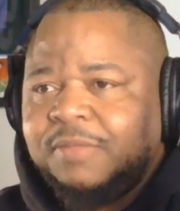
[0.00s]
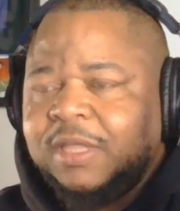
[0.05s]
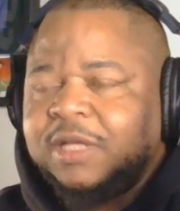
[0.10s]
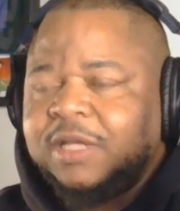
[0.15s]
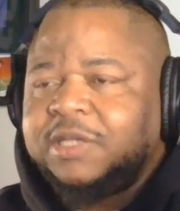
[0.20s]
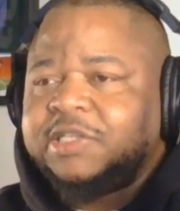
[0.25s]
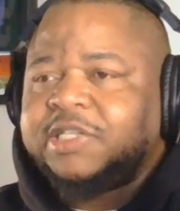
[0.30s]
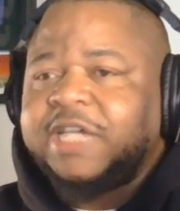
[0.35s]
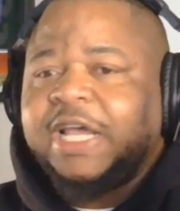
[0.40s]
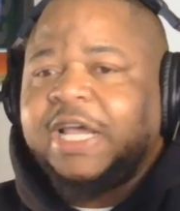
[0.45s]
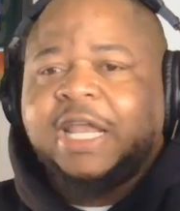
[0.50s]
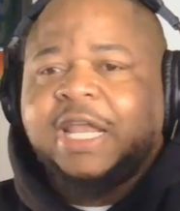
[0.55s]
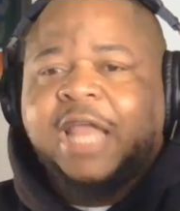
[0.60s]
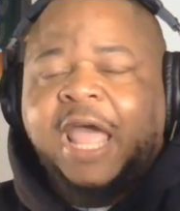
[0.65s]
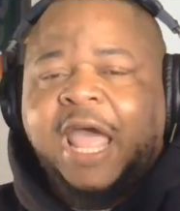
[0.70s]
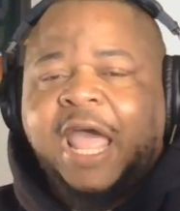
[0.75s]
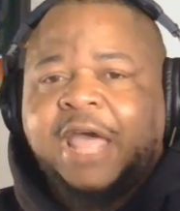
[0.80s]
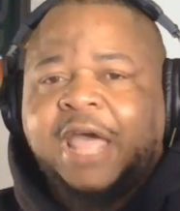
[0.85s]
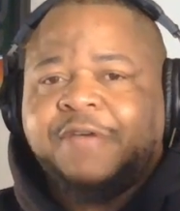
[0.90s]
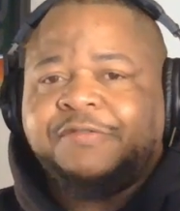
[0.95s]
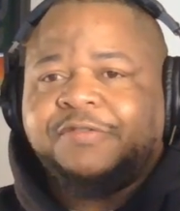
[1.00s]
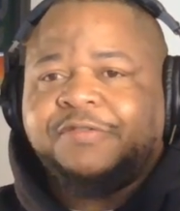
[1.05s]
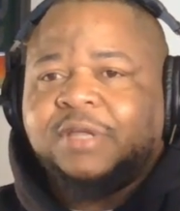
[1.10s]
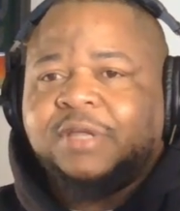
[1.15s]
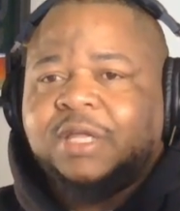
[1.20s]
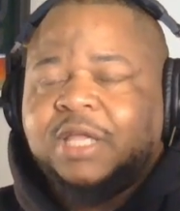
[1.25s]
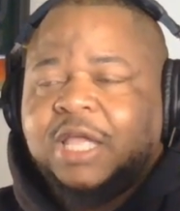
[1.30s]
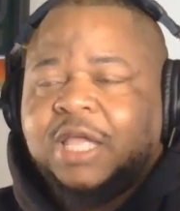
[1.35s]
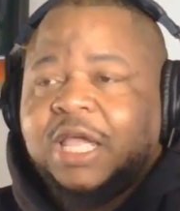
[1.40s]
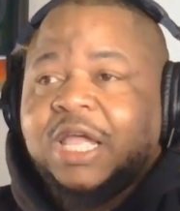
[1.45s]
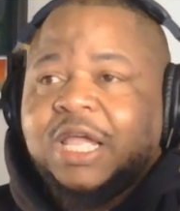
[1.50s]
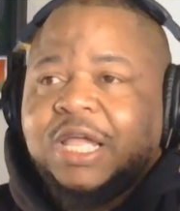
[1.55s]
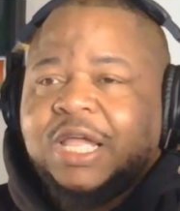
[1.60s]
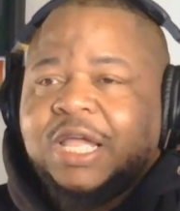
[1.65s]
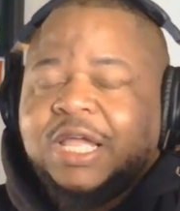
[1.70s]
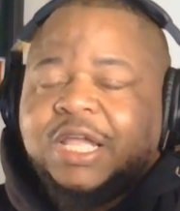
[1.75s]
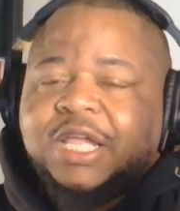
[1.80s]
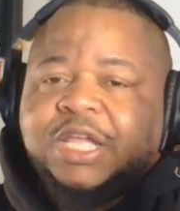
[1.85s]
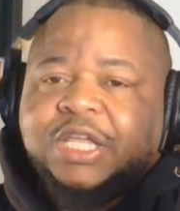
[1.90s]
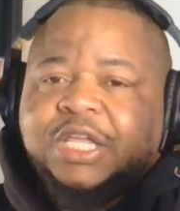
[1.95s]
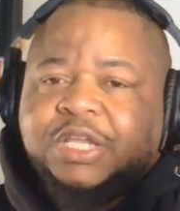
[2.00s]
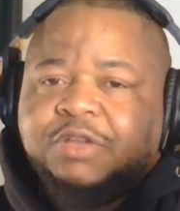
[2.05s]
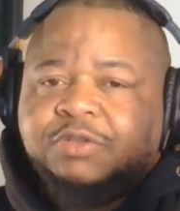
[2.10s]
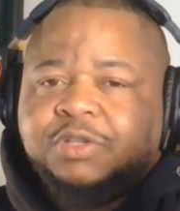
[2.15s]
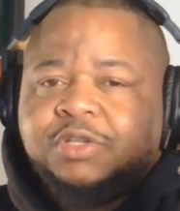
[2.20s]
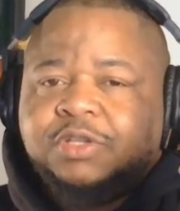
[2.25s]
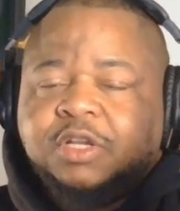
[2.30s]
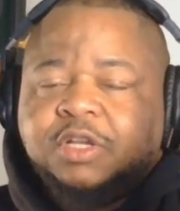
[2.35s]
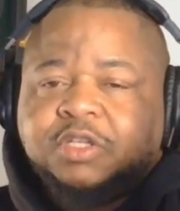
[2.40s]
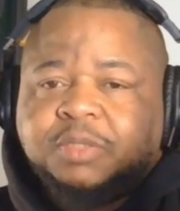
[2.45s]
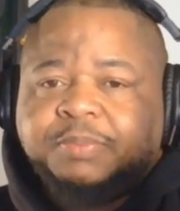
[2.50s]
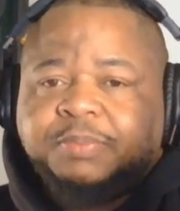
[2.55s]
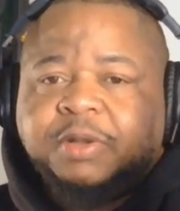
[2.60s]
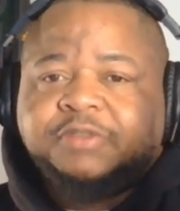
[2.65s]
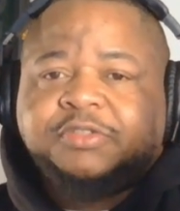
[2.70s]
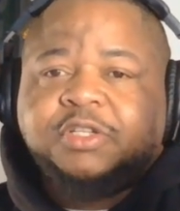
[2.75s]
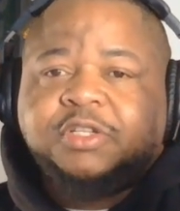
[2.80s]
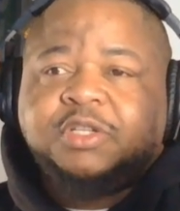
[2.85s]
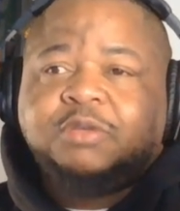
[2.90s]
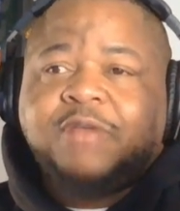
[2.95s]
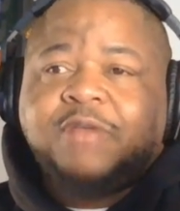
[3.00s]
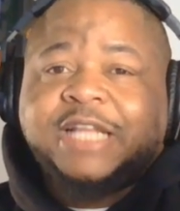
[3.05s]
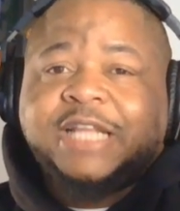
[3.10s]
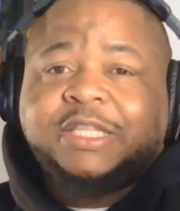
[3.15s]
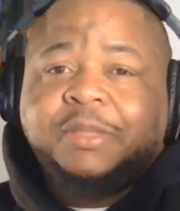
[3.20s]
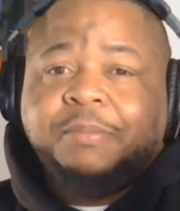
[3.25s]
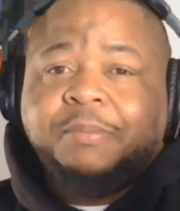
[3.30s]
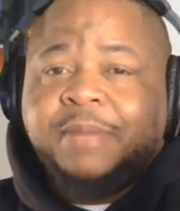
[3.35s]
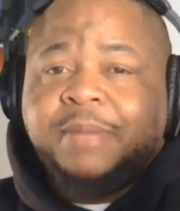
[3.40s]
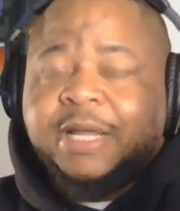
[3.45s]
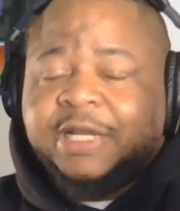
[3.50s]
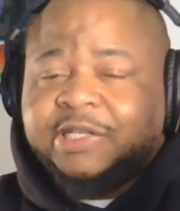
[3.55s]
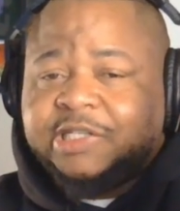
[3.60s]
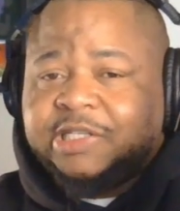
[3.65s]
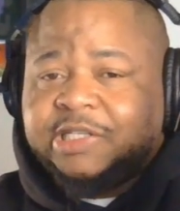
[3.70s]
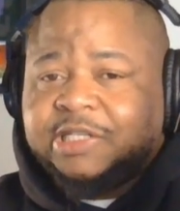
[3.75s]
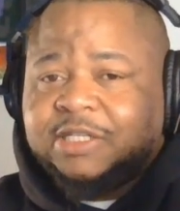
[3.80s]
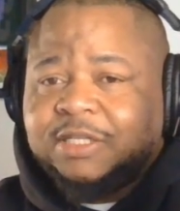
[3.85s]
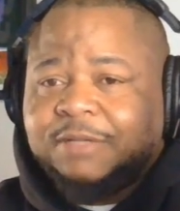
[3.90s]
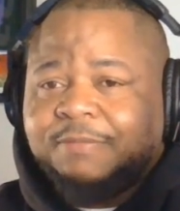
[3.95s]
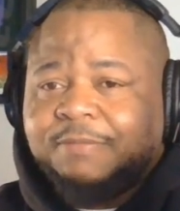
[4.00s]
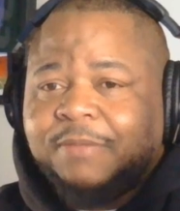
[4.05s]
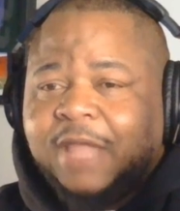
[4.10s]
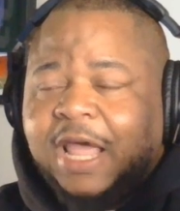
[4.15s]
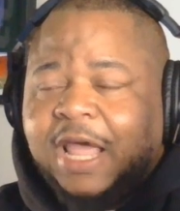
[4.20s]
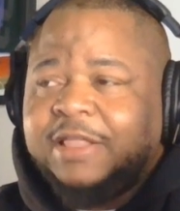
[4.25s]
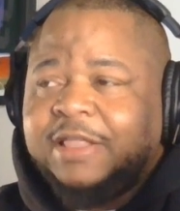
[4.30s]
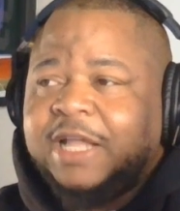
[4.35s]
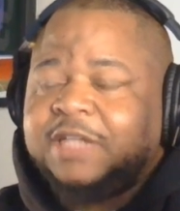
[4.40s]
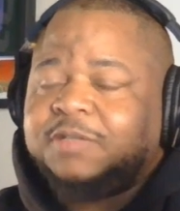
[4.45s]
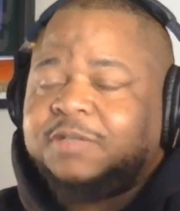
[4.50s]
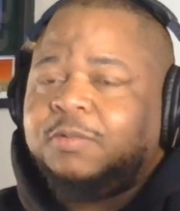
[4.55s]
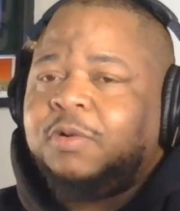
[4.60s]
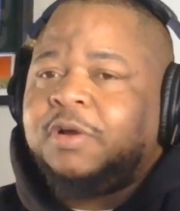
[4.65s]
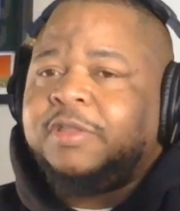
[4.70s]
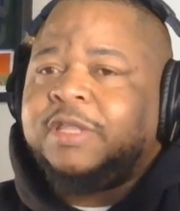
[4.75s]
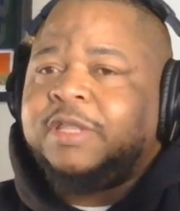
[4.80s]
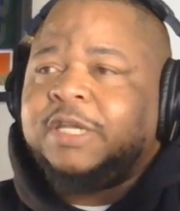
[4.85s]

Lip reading: Second half, you're supposed to do like the mist, and that's where